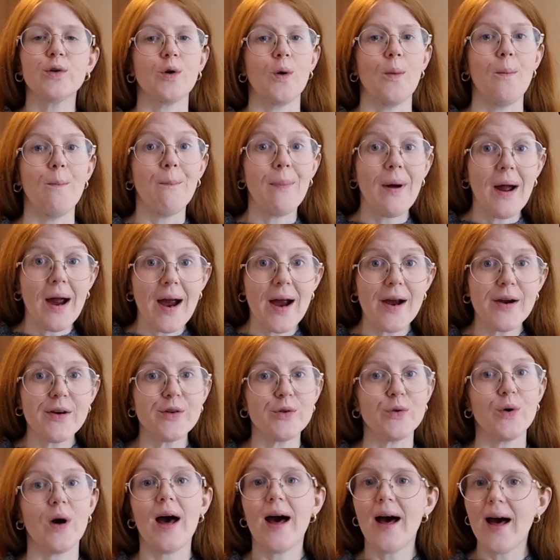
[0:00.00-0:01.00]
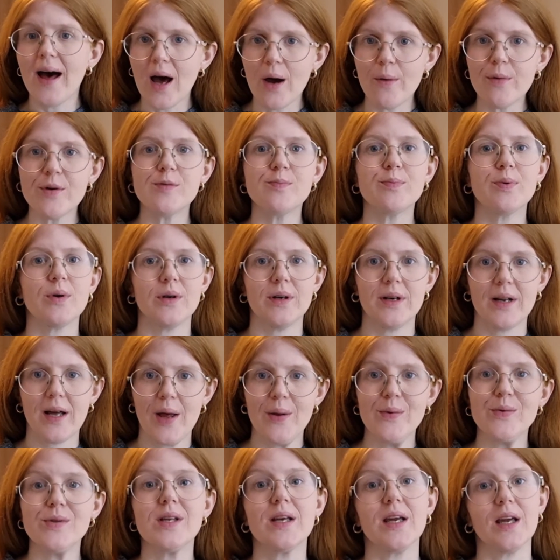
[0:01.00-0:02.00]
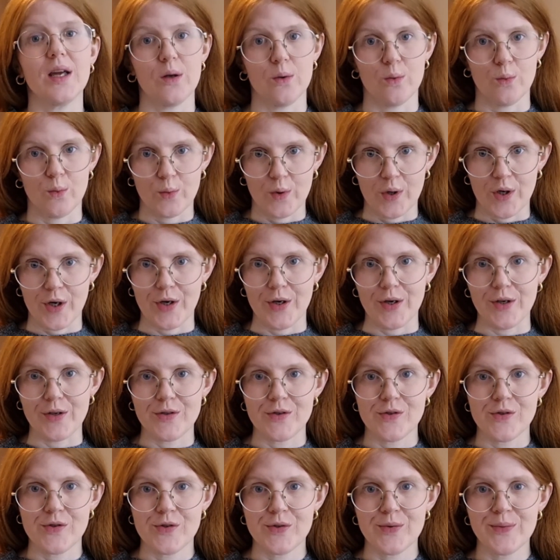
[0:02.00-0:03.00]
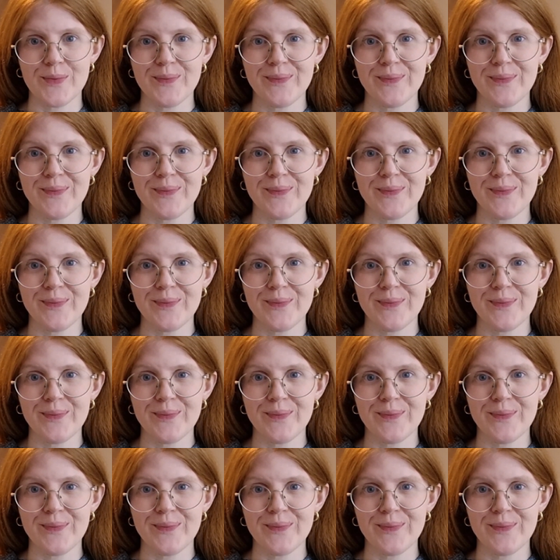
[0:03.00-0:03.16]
compared to how it's pronounced in words.